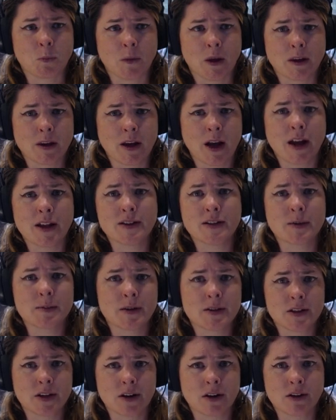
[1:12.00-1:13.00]
concept
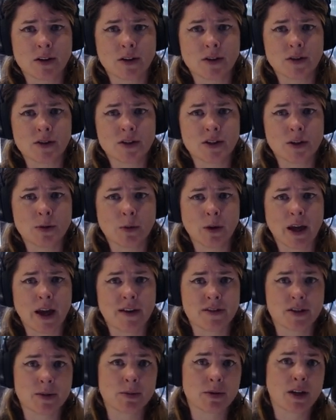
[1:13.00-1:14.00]
is introduced, you will
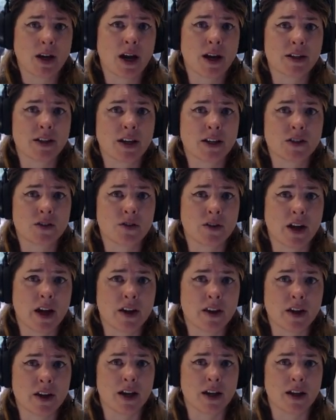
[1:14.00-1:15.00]
have some context for how
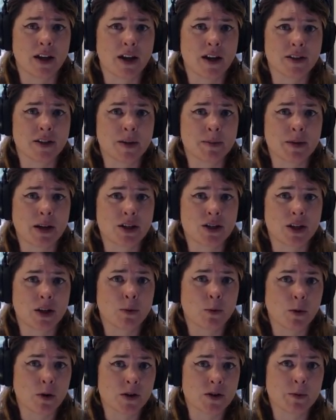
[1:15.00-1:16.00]
that concept actually
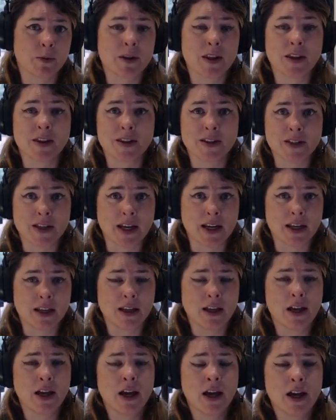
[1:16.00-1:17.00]
works within the setting,
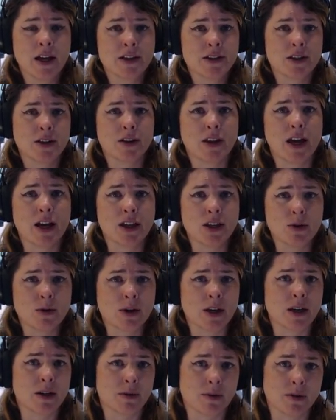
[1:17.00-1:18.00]
so that you
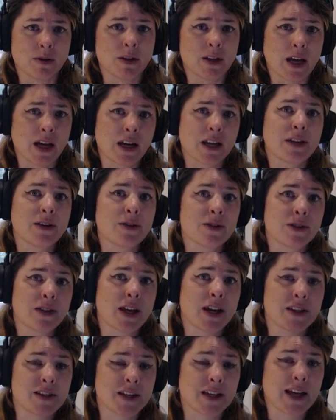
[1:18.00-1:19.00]
can kind of use
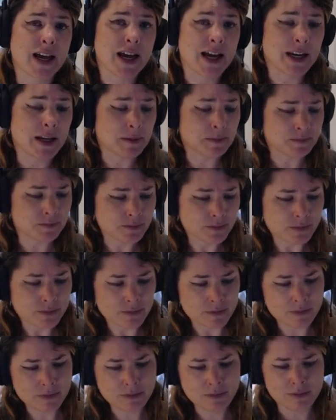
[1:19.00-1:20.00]
that as a guide.
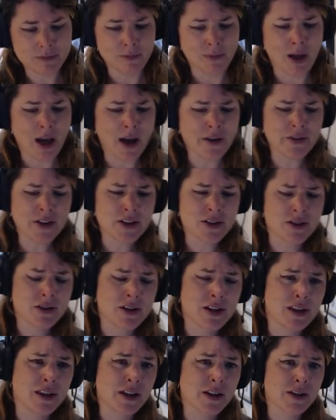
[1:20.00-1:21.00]

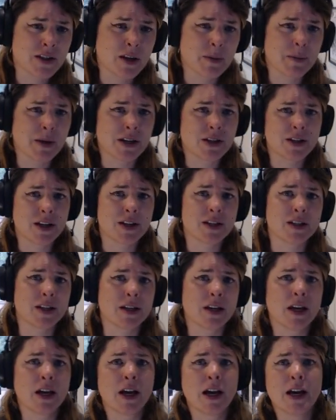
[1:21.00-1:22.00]
Obviously, things can be
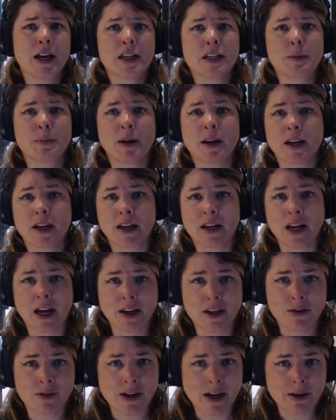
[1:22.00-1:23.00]
adjusted depending on how
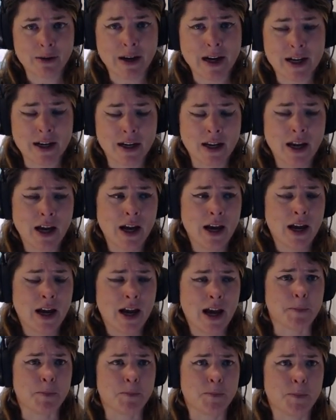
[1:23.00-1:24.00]
you narrate,
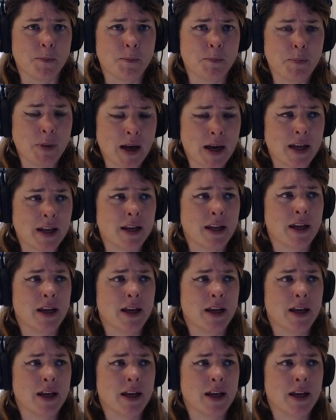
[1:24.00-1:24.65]
but